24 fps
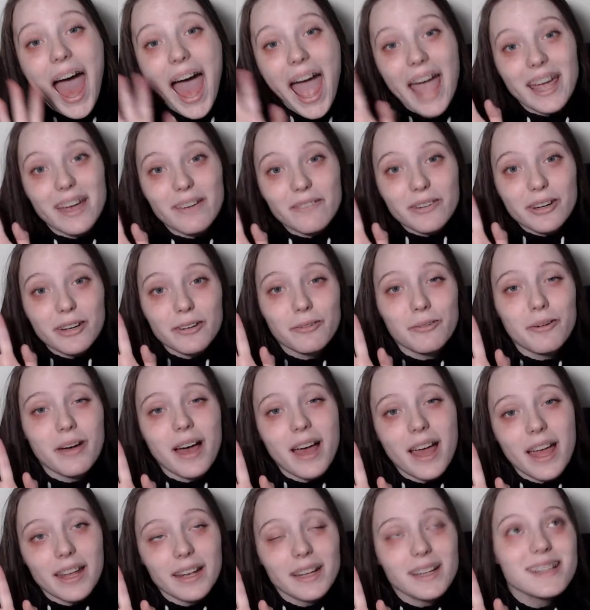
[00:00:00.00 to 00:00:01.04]
Hi
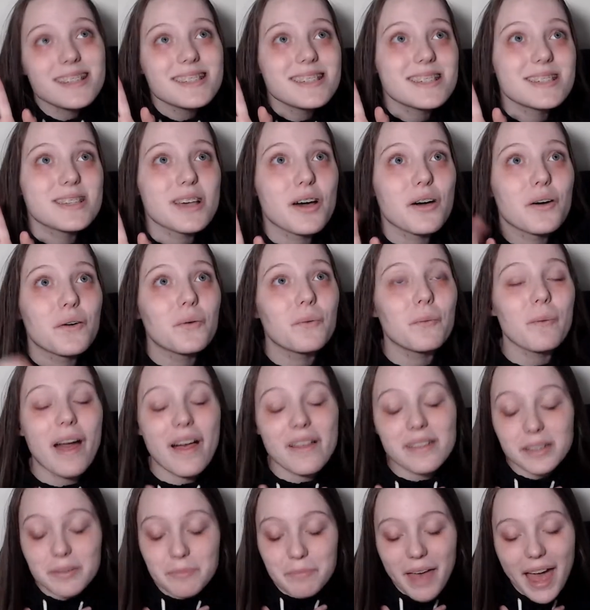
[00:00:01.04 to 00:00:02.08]
everyone, so
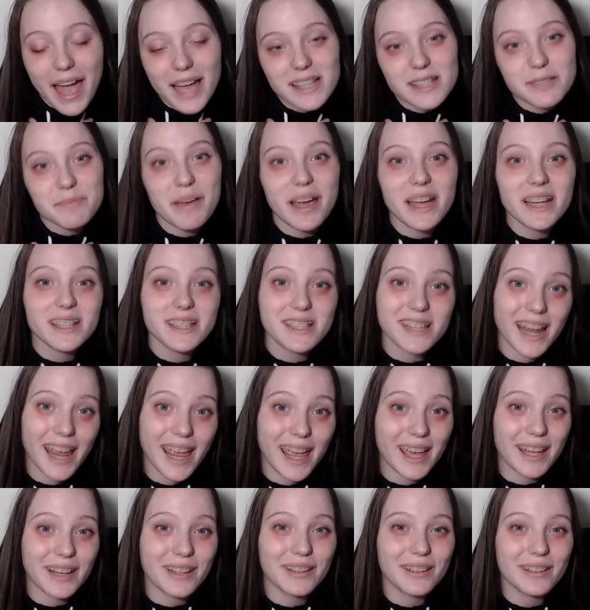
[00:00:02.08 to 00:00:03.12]
welcome back to my
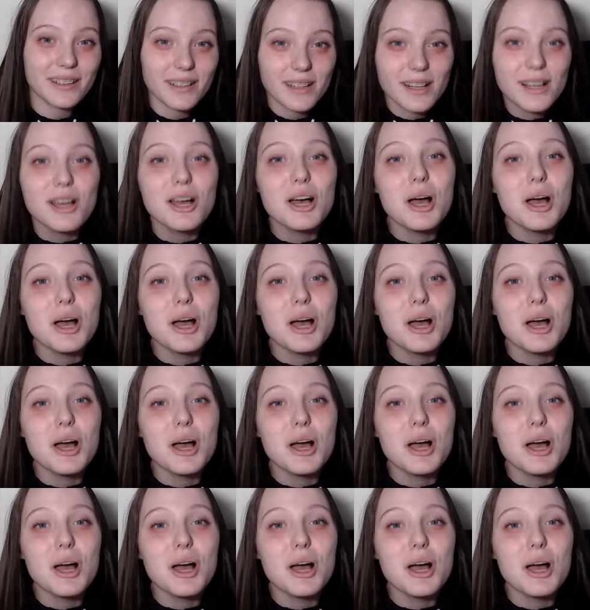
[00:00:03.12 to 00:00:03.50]
channel.